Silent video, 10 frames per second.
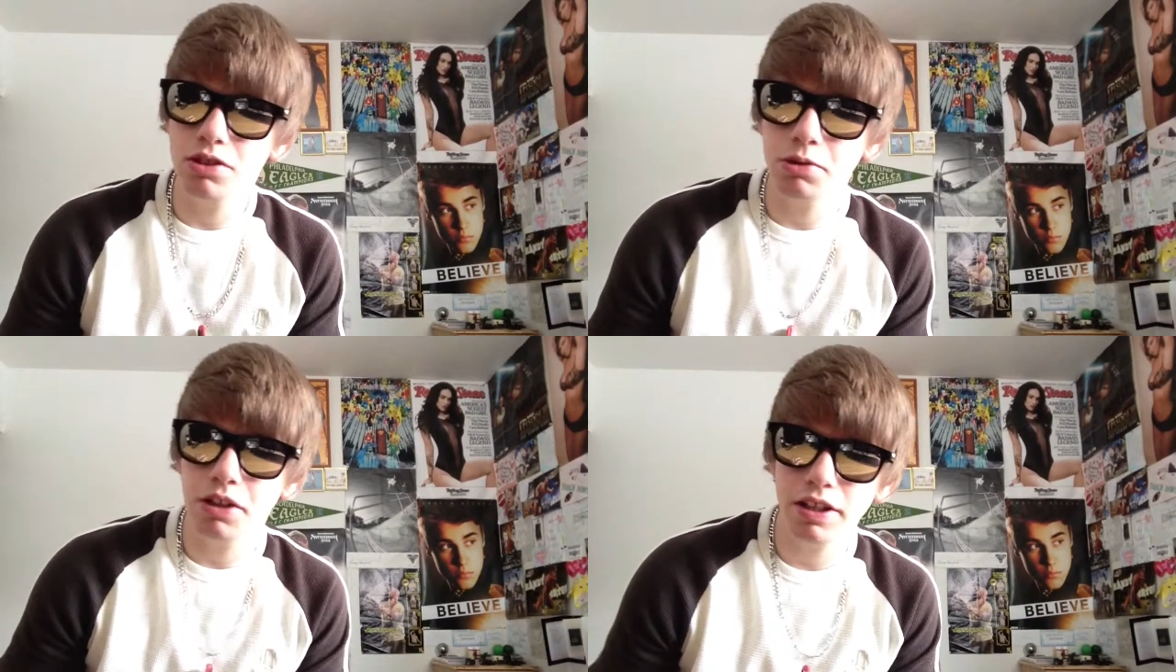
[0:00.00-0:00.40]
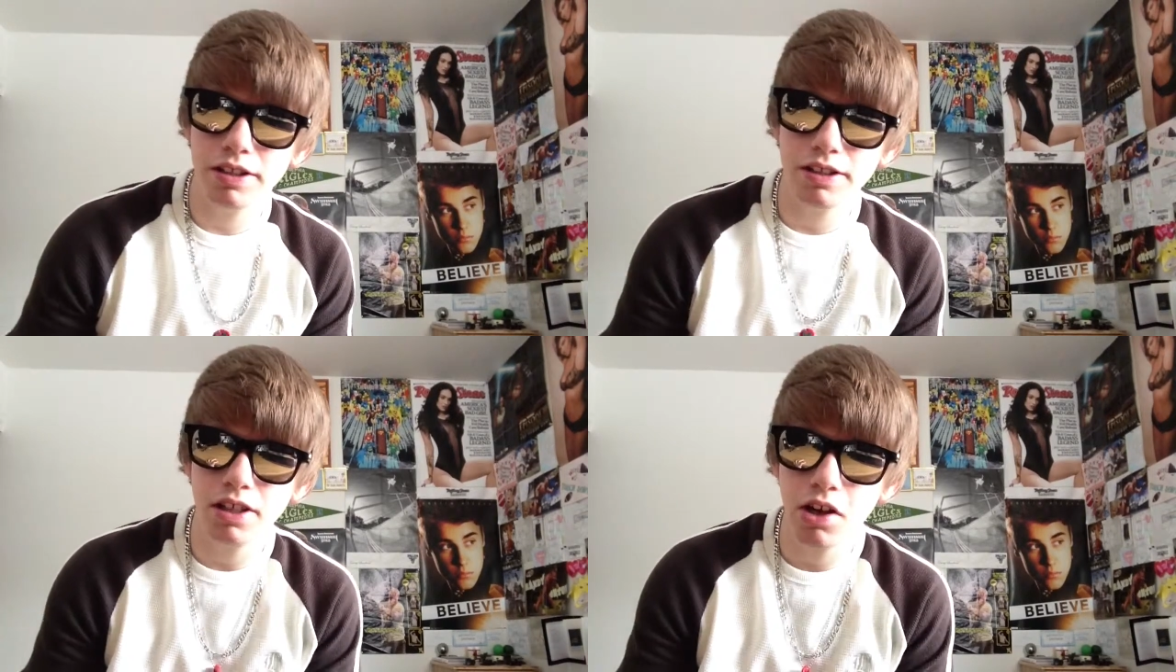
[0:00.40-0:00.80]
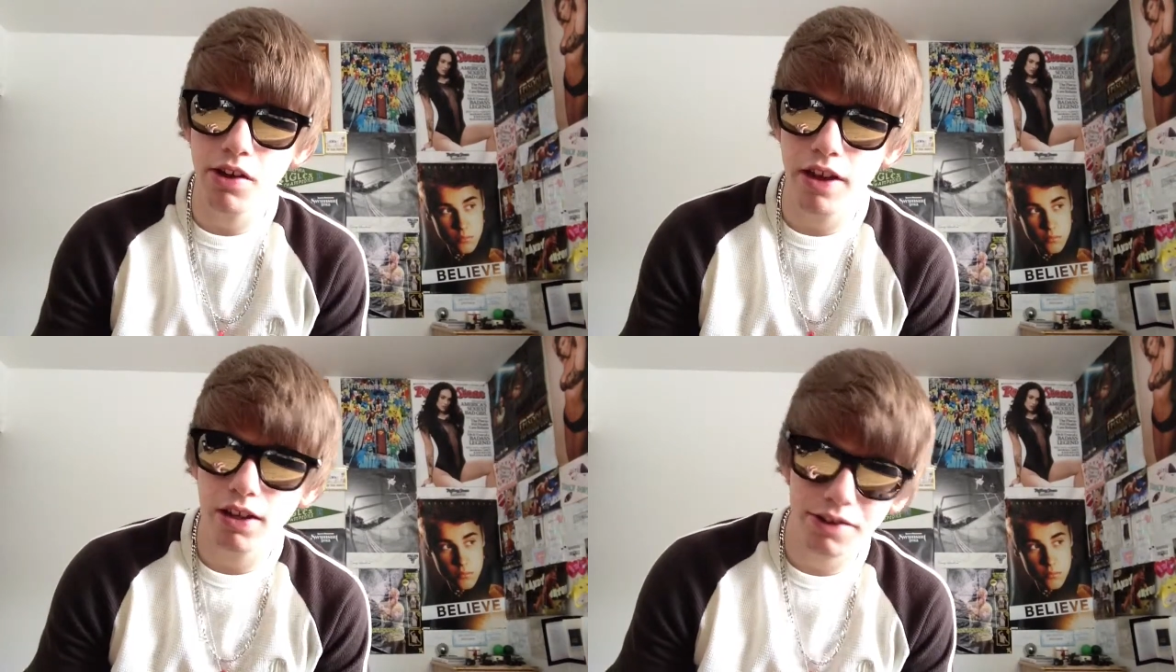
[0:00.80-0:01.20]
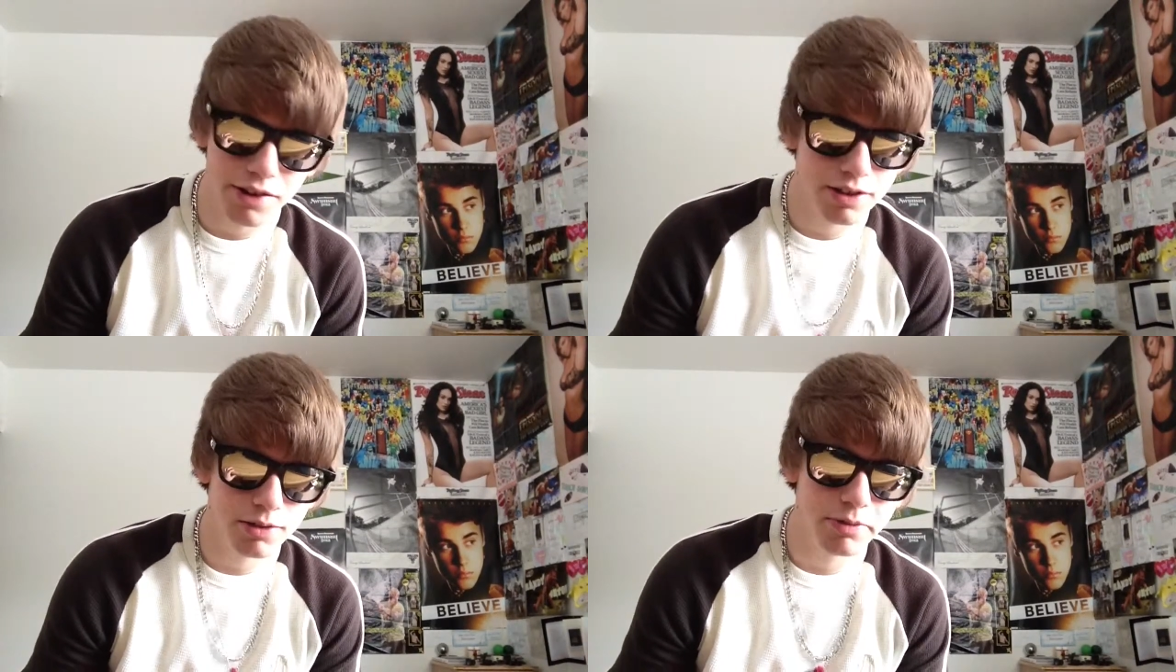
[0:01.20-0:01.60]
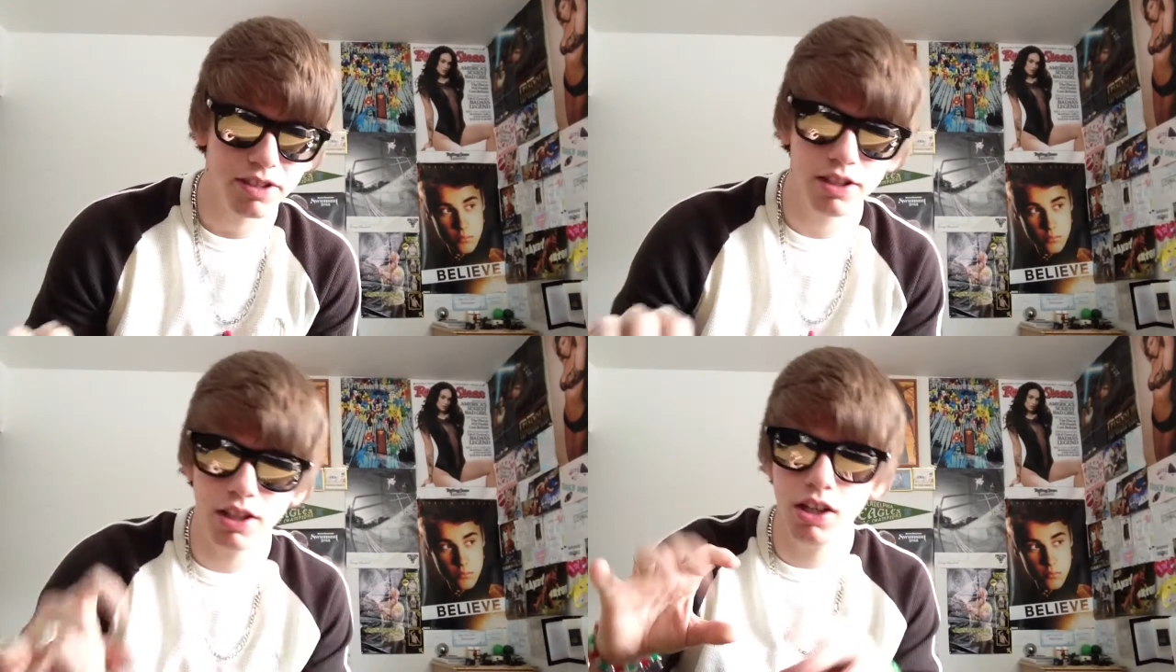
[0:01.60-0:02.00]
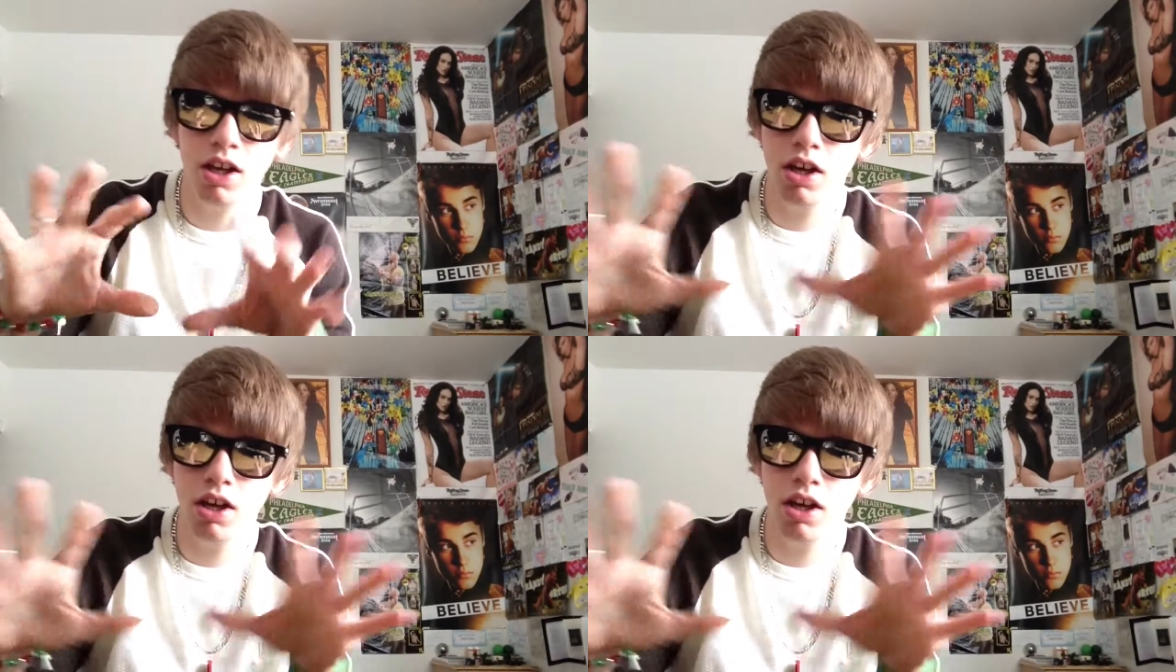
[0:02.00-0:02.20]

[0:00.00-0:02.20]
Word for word: to uh, see all that Christmassy